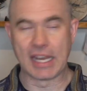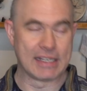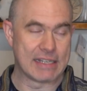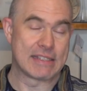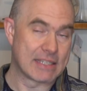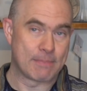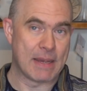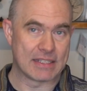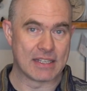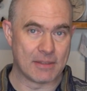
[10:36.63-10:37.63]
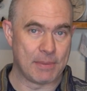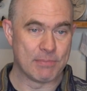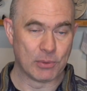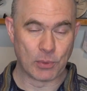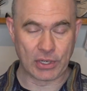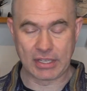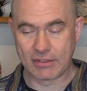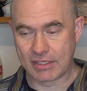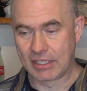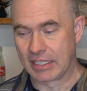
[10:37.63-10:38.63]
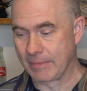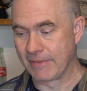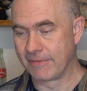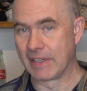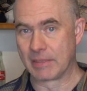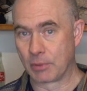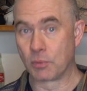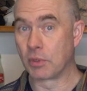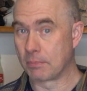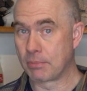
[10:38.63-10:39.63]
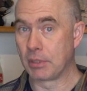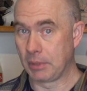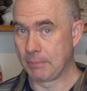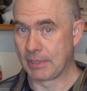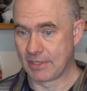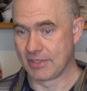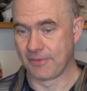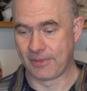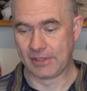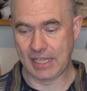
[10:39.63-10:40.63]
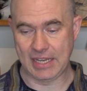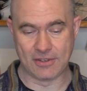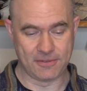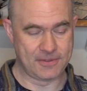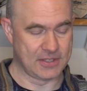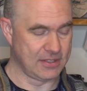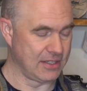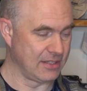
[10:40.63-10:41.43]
and I suspect that the people working on carbon fiber were probably parts of the layoffs and